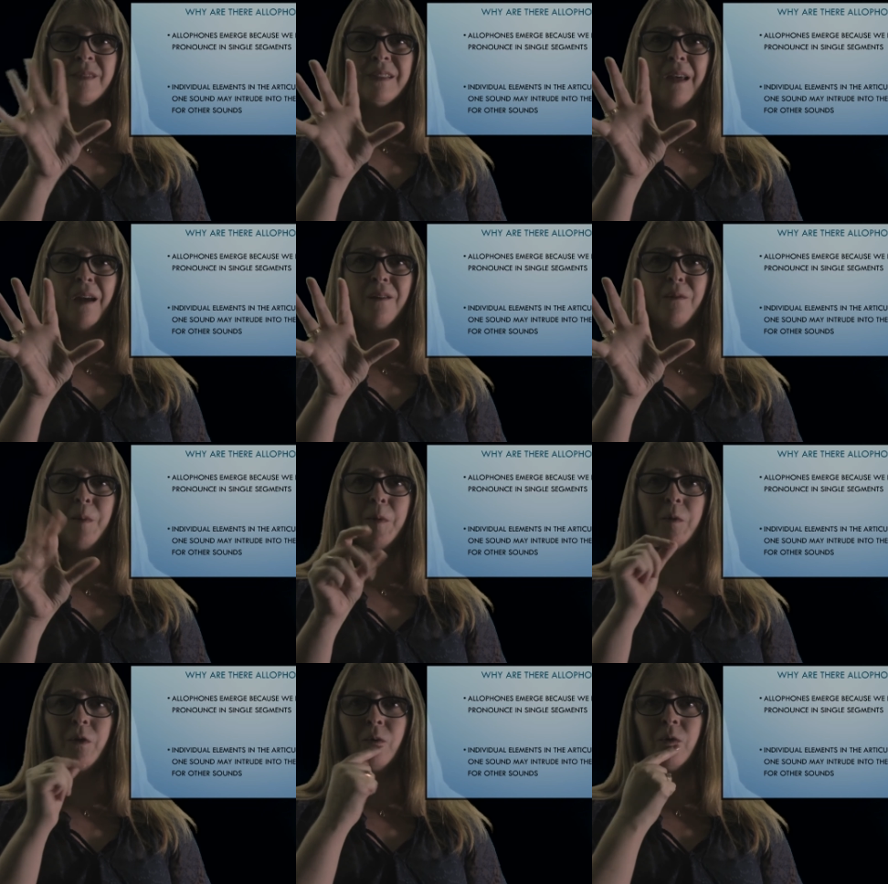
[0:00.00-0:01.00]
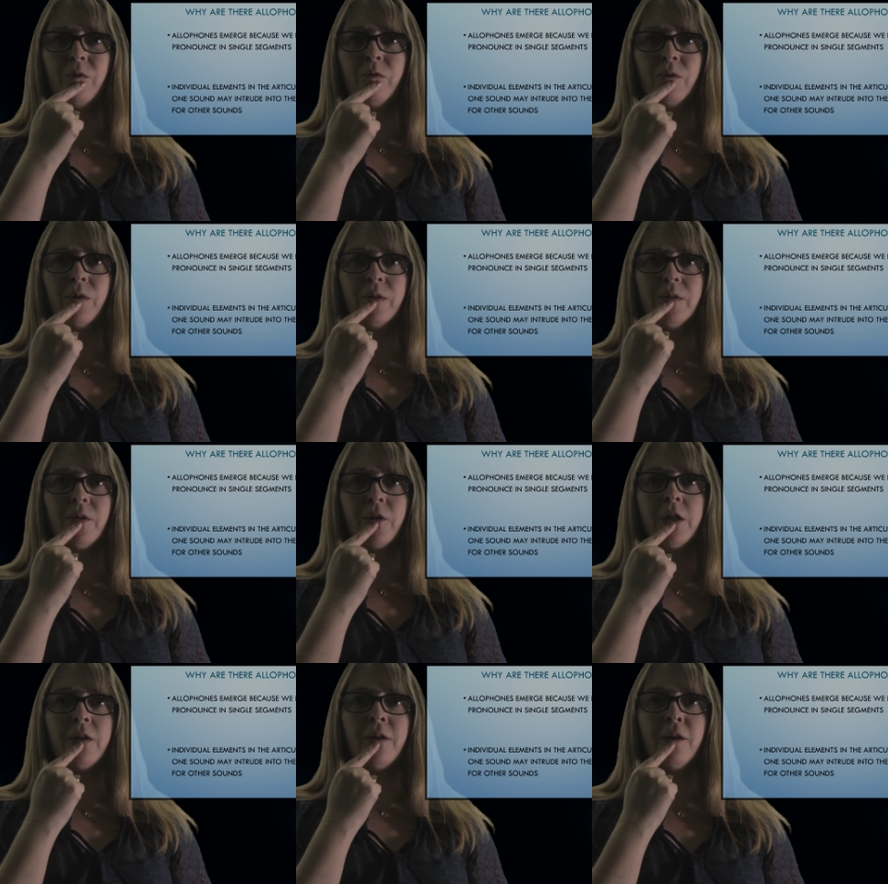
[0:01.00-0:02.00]
I don't remember the word for it,
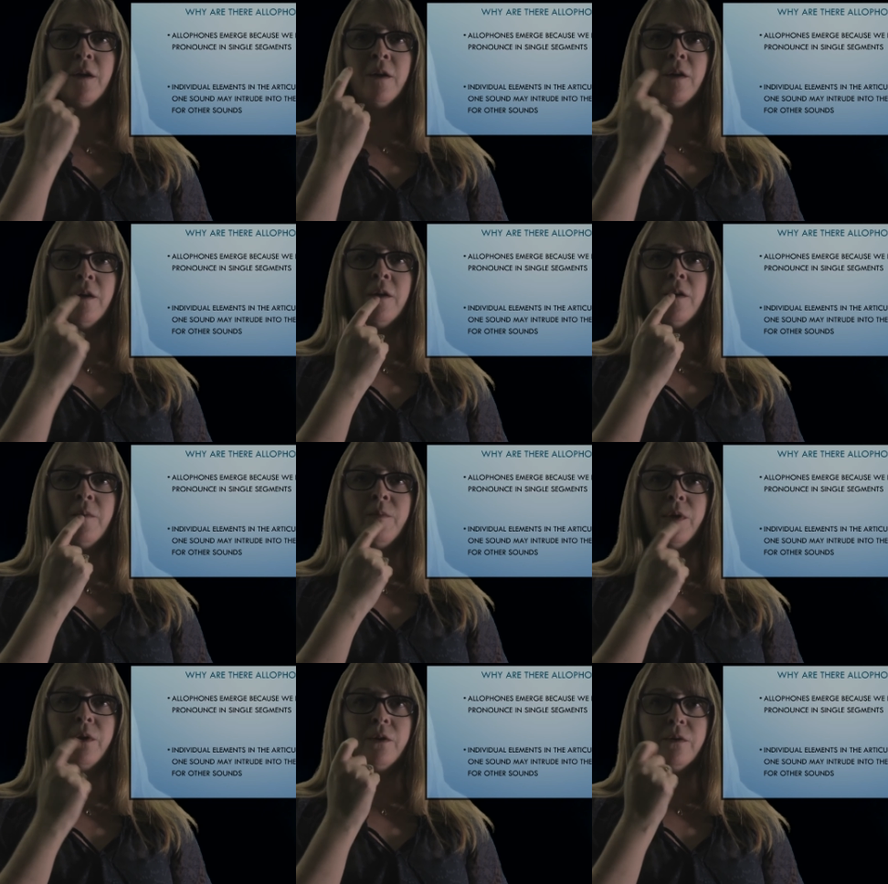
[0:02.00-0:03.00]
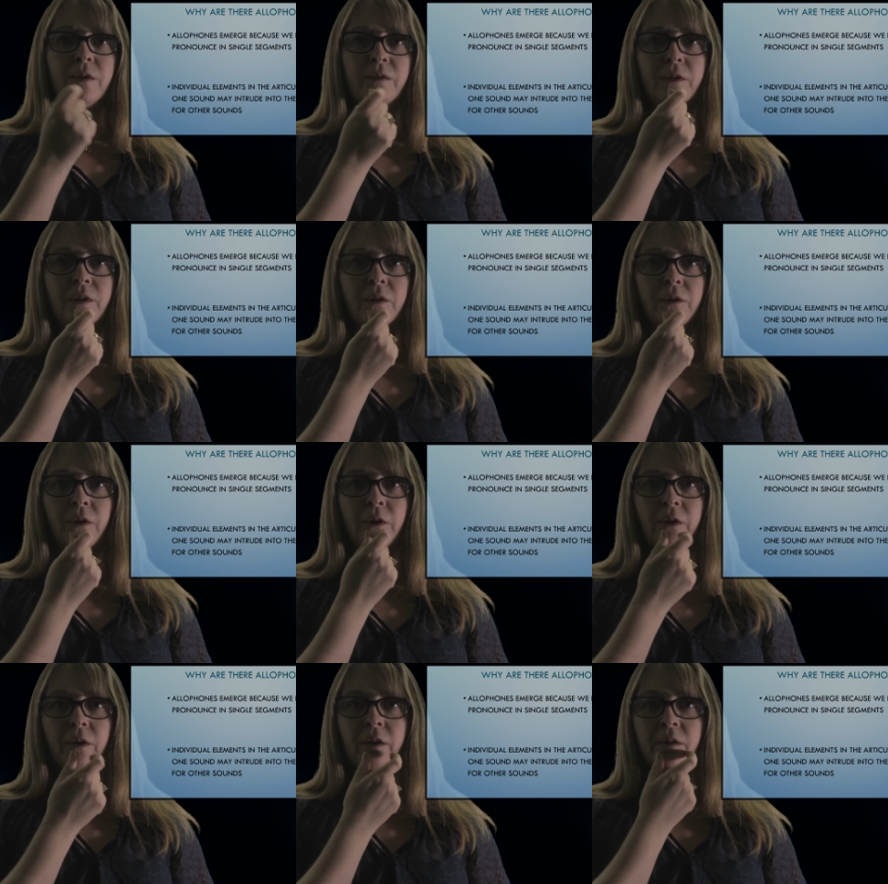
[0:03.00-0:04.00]
sorry. But you
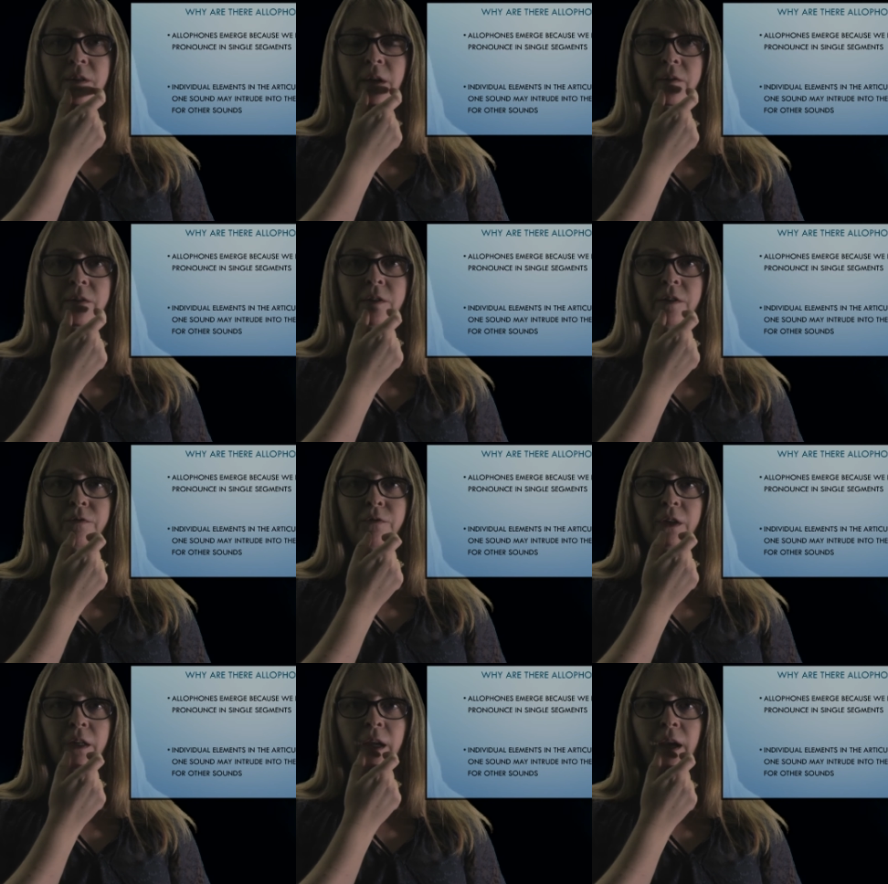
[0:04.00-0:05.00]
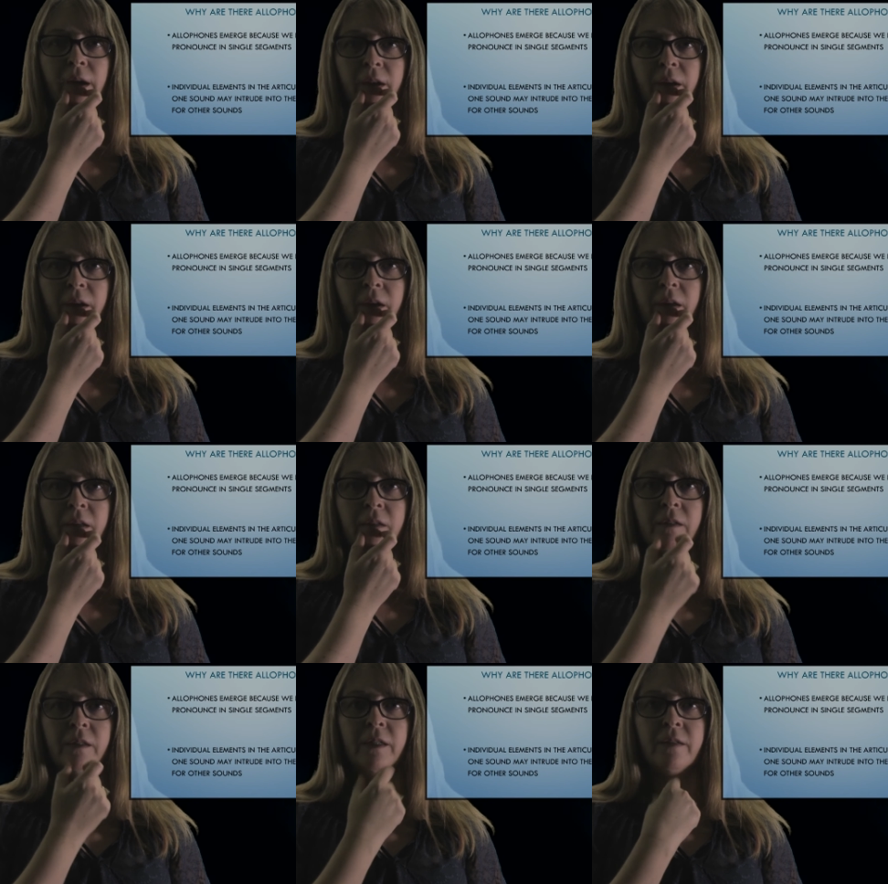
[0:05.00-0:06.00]
hear that it sounds different,
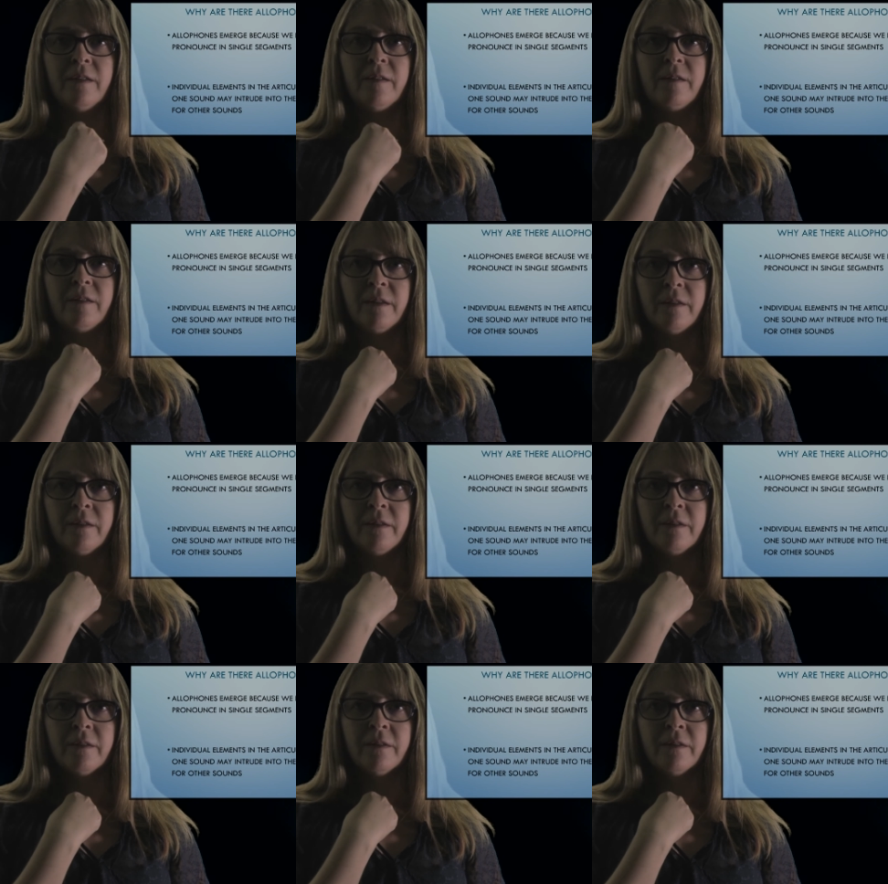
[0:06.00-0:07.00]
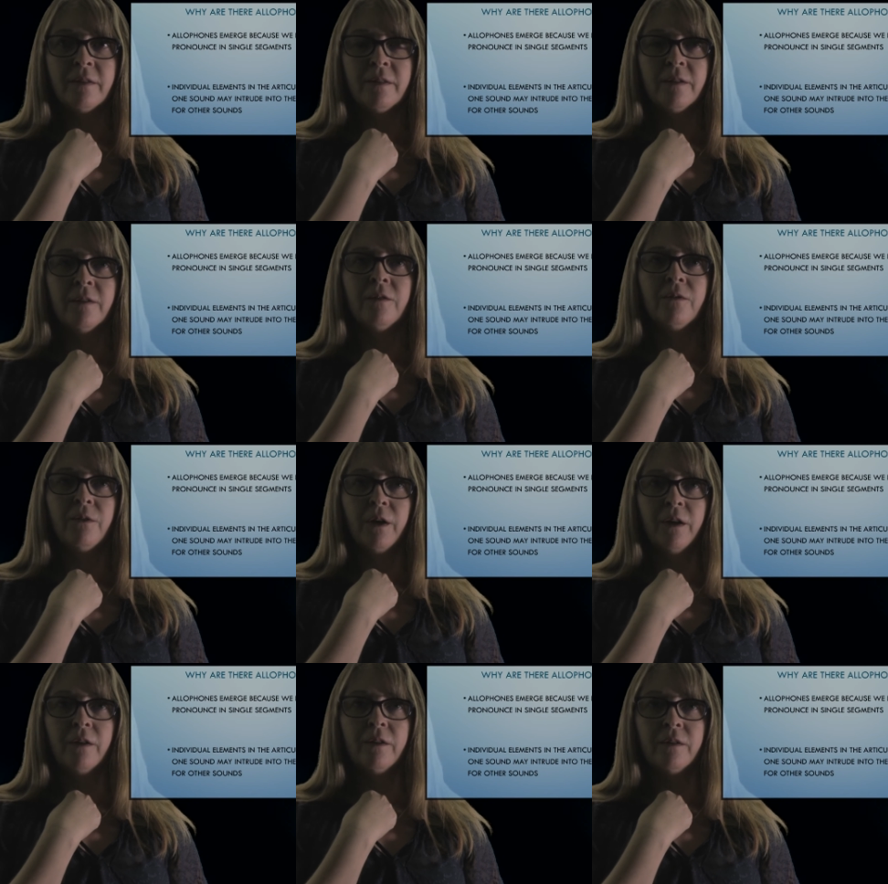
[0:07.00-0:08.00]
catalyst, right?